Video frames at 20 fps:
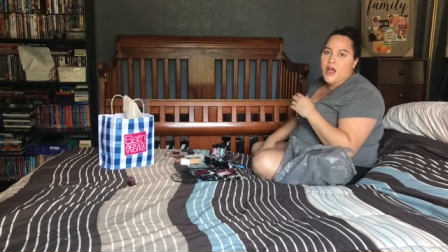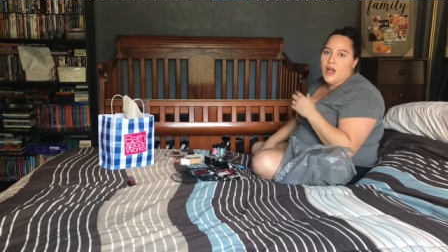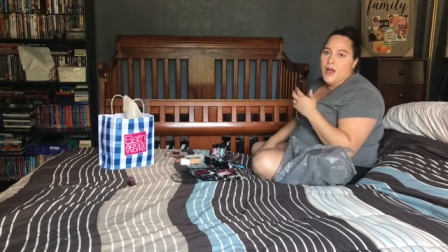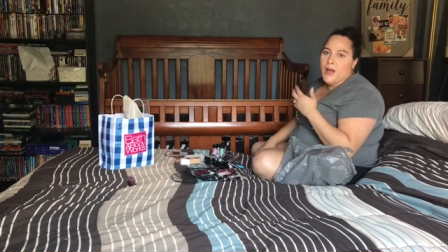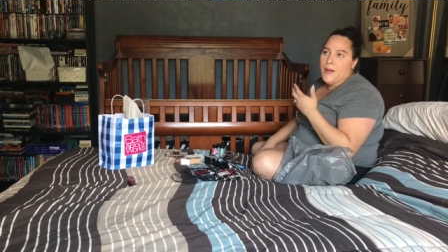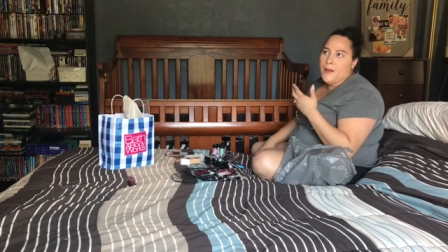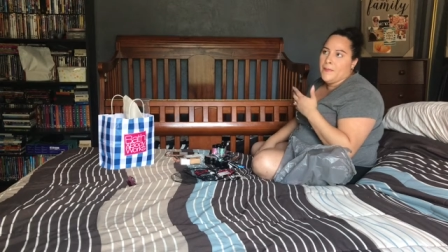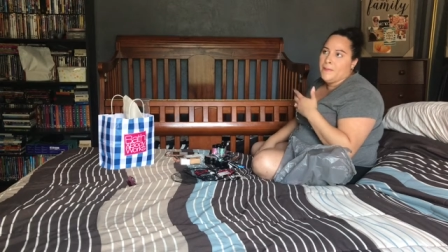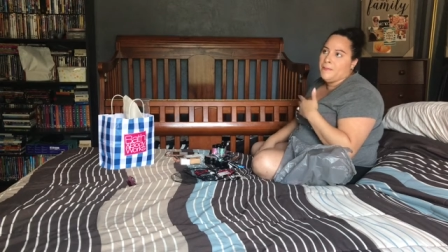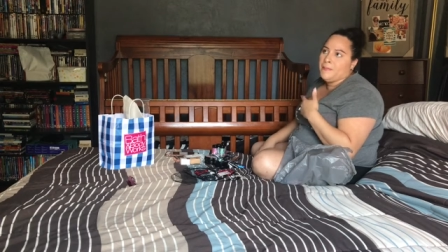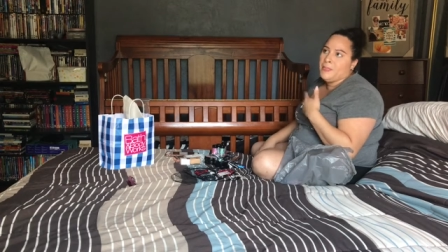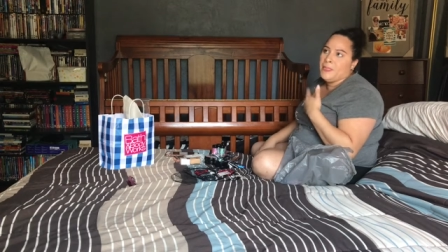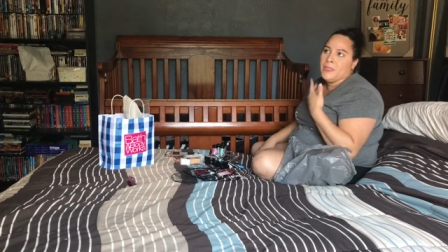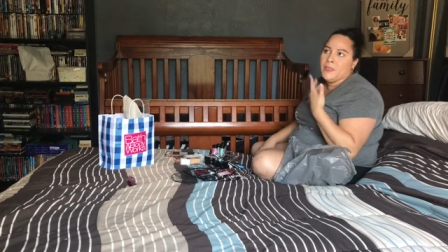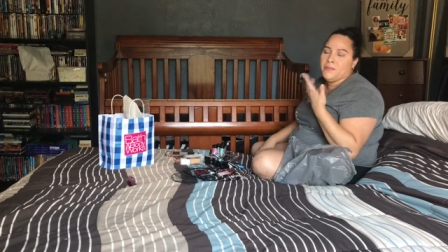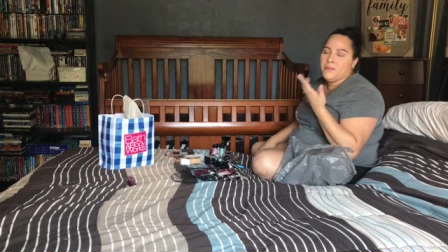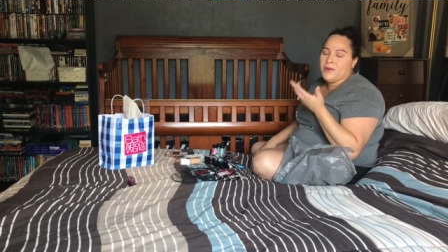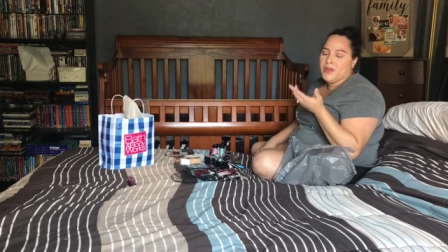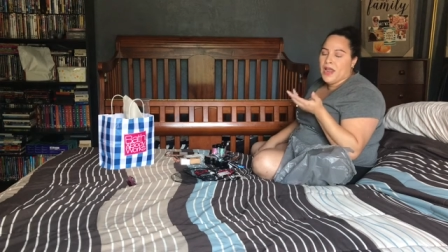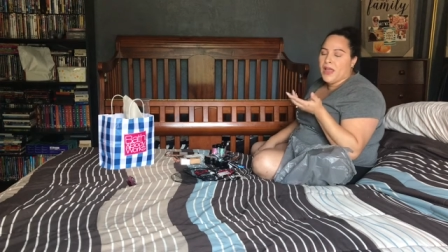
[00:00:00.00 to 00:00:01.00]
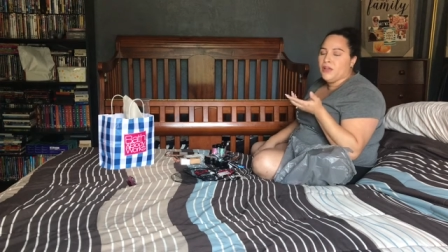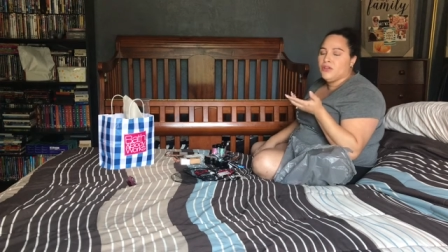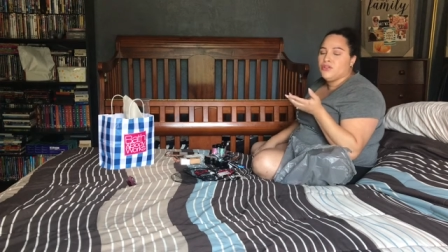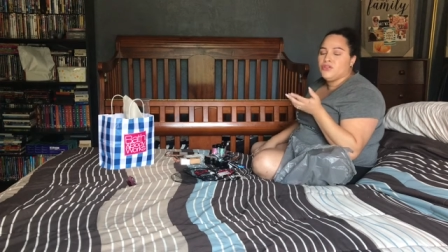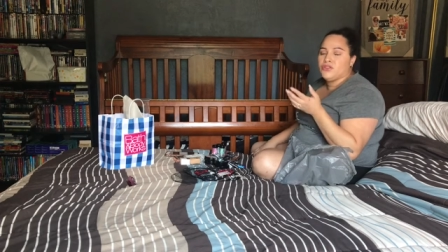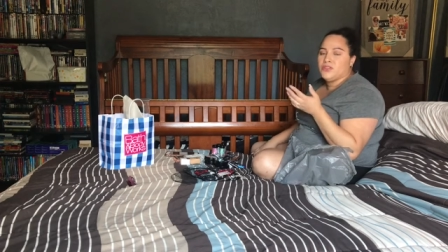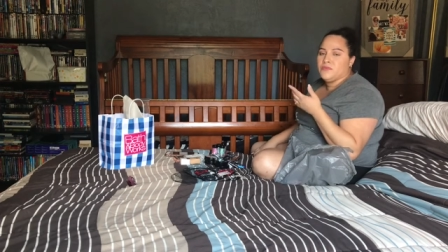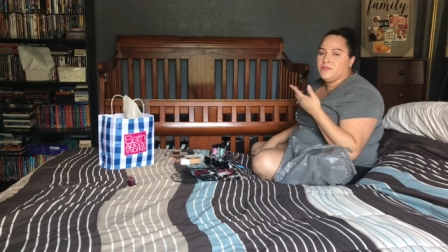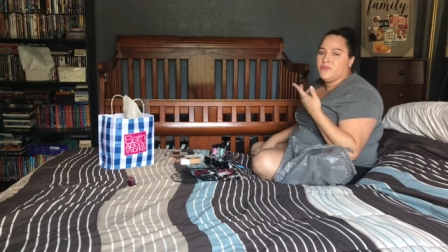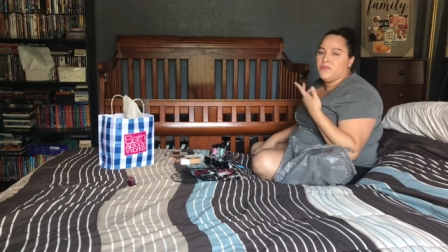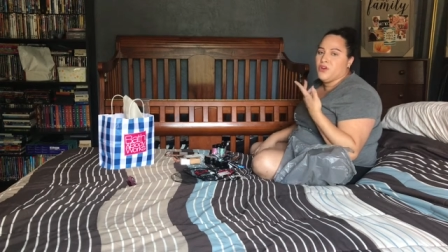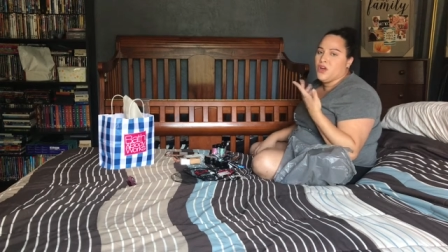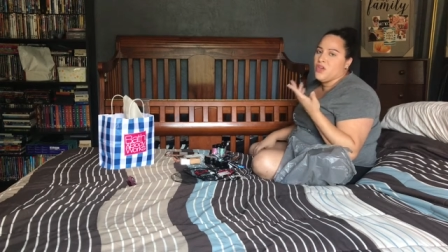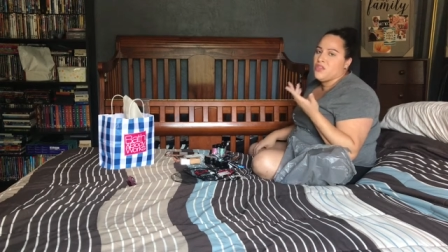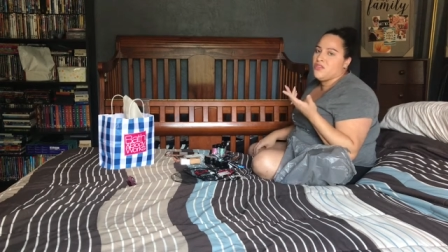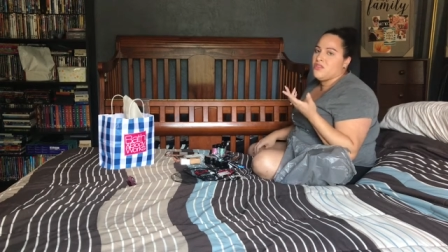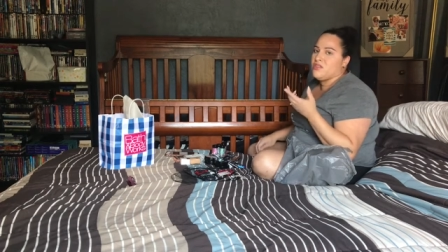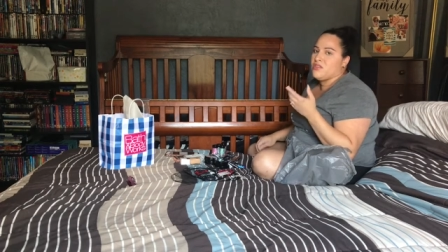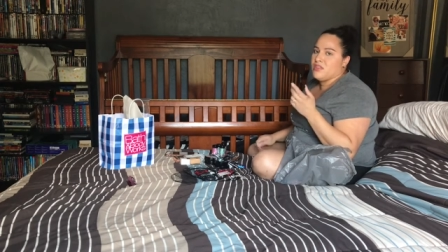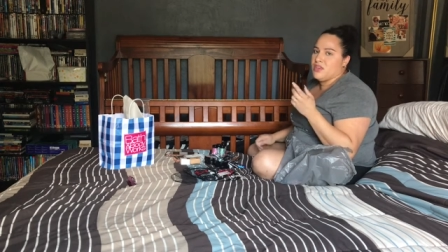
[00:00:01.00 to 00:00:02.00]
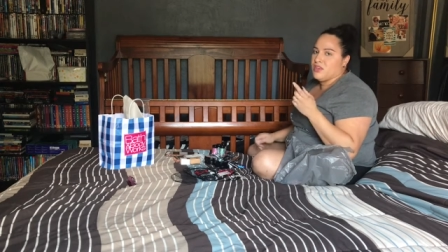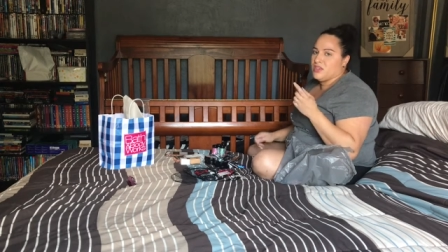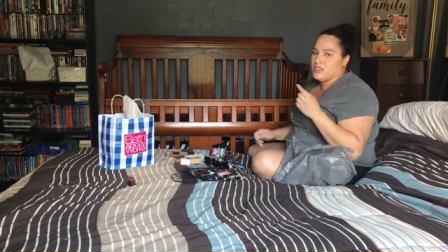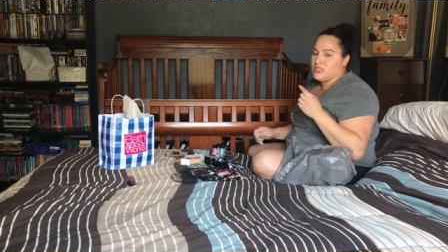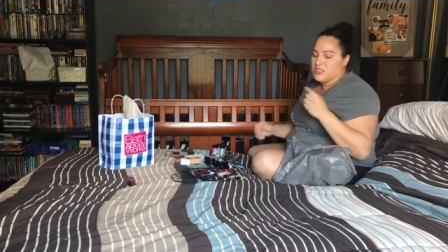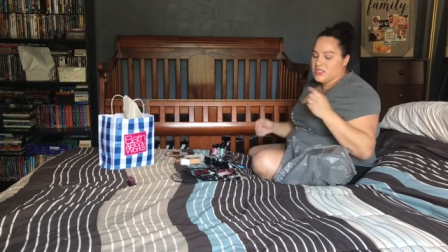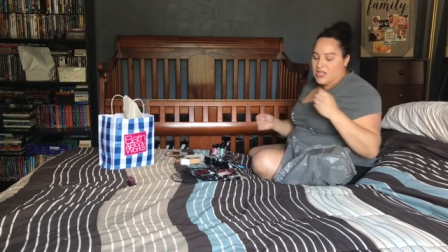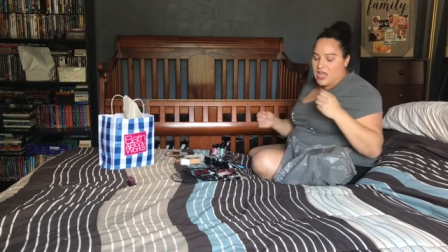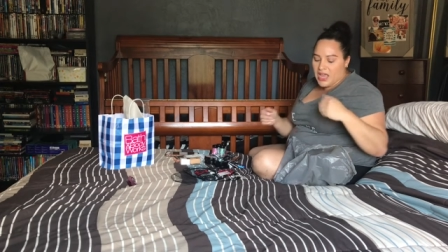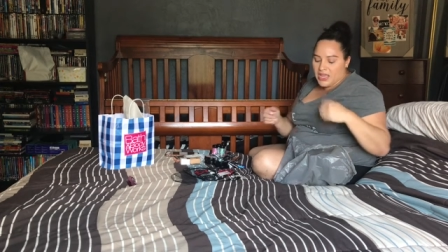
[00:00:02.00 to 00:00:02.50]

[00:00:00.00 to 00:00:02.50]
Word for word: Um, but I'll use them for other things.